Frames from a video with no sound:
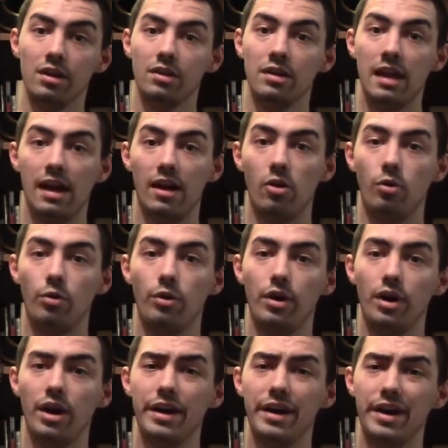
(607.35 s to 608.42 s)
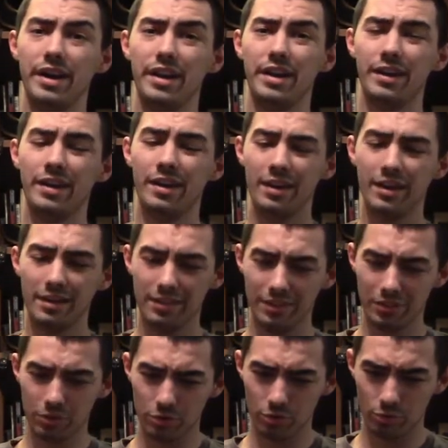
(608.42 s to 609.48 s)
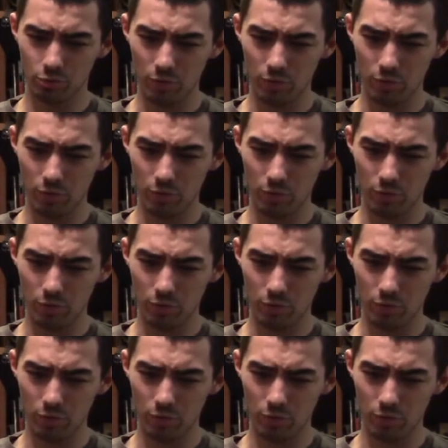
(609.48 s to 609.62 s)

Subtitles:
Now, another